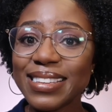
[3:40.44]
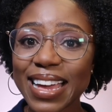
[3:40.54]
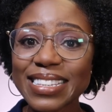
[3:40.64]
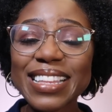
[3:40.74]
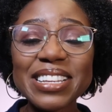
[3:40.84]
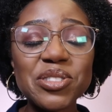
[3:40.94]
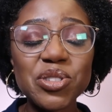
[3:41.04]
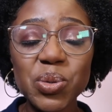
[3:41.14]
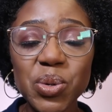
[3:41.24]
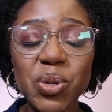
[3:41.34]
Yes, that's
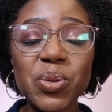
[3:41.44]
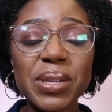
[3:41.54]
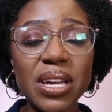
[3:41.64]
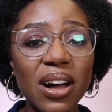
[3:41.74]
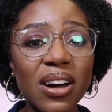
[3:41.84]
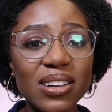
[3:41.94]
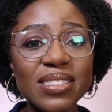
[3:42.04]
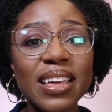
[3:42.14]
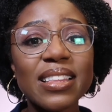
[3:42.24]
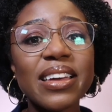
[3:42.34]
true
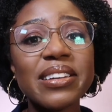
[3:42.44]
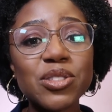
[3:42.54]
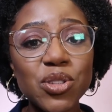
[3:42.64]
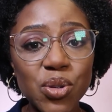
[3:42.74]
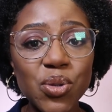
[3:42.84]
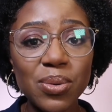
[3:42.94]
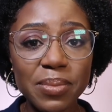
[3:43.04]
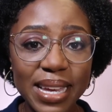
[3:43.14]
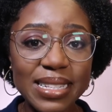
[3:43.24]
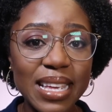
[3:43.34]
because there are two
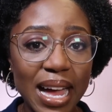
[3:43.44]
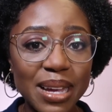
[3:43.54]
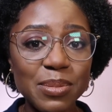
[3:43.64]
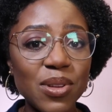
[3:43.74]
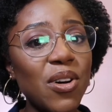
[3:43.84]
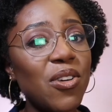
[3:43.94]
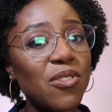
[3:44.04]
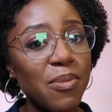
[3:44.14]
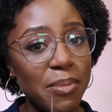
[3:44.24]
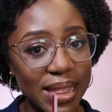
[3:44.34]
main types
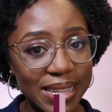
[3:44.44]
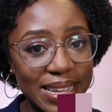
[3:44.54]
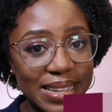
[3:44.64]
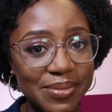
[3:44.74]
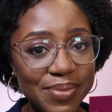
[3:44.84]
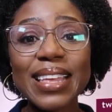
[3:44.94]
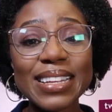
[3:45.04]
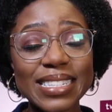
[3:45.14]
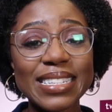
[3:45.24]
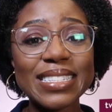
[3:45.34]
of melanin.
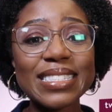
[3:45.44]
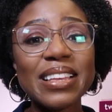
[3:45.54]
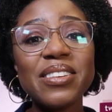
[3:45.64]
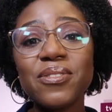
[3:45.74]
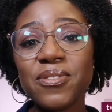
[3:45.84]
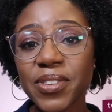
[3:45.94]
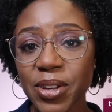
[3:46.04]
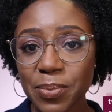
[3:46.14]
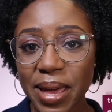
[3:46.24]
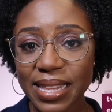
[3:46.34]
That is
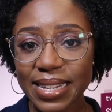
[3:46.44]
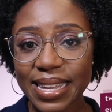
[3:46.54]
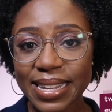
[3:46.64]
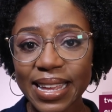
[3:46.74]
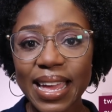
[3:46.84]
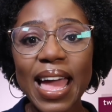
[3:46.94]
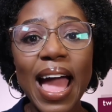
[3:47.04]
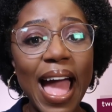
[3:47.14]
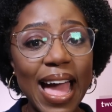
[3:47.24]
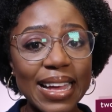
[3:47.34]
pheomelanin
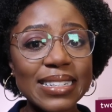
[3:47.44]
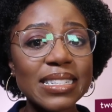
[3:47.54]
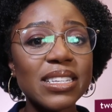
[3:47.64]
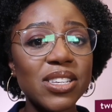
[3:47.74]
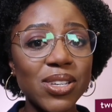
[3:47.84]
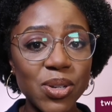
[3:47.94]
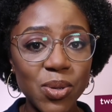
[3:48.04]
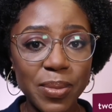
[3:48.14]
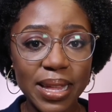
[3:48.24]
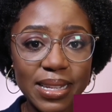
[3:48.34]
and
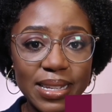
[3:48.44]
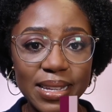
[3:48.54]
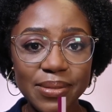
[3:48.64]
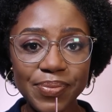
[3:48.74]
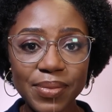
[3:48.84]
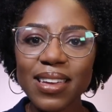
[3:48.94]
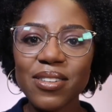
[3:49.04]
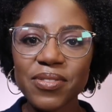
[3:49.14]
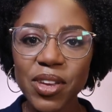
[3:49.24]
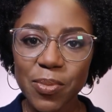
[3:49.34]
eumelanin.
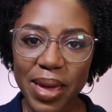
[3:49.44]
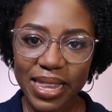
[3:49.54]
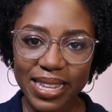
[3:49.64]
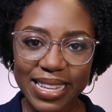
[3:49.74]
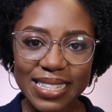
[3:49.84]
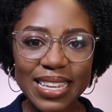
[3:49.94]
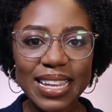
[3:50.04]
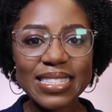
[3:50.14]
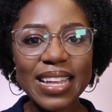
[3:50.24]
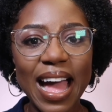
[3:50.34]
Pheomelanin
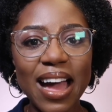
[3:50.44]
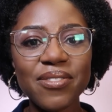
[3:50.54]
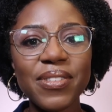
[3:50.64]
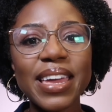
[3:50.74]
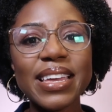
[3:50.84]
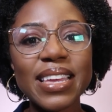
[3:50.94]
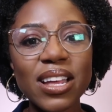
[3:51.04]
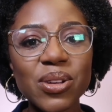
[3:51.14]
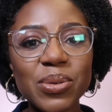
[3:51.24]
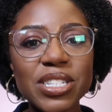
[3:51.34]
tends to have a
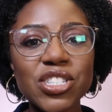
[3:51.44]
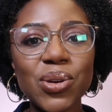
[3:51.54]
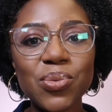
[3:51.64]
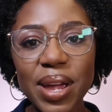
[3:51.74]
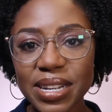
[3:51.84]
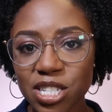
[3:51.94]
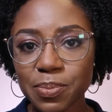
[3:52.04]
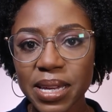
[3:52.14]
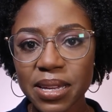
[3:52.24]
yellowish reddish